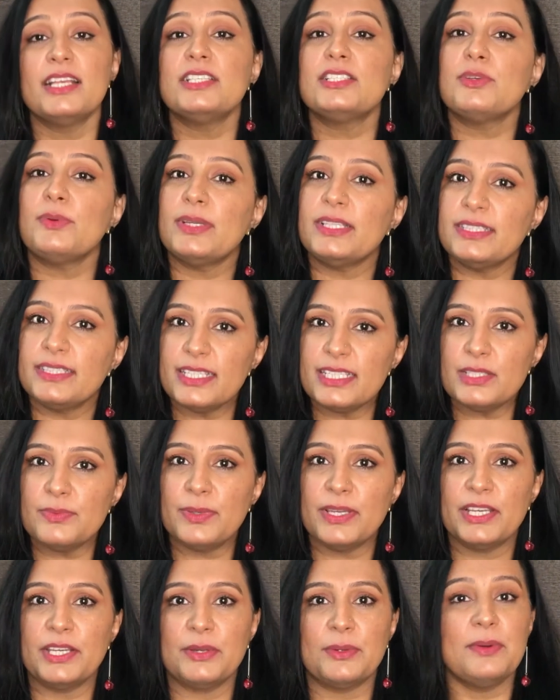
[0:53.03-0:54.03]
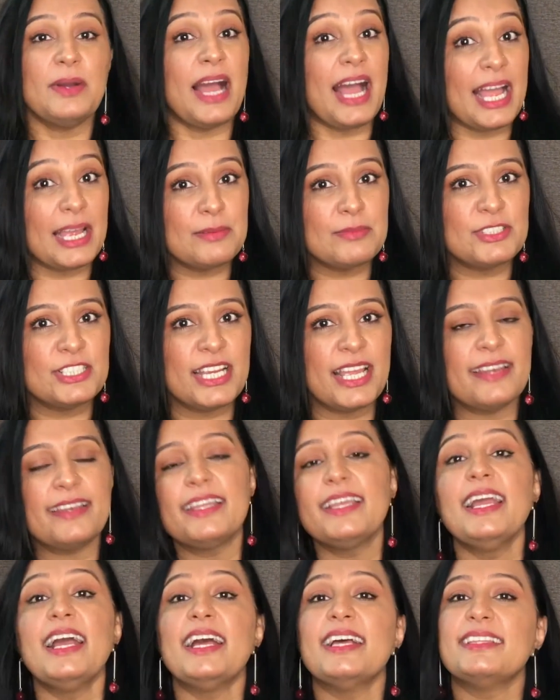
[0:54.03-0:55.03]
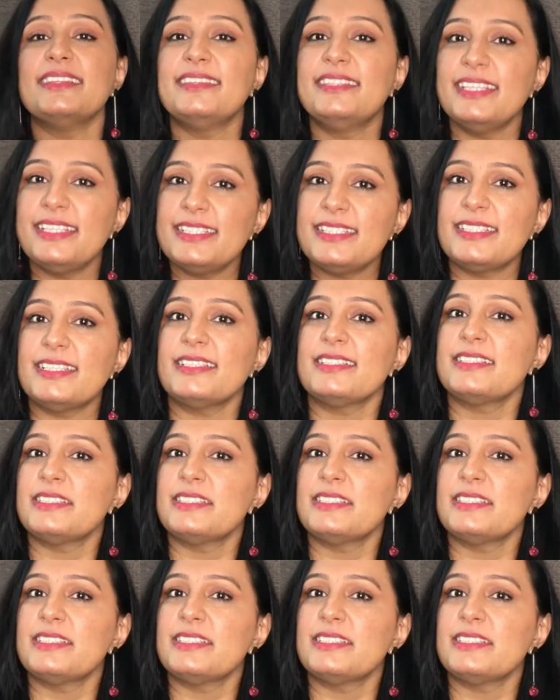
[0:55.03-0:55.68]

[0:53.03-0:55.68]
So in this video, I am sharing this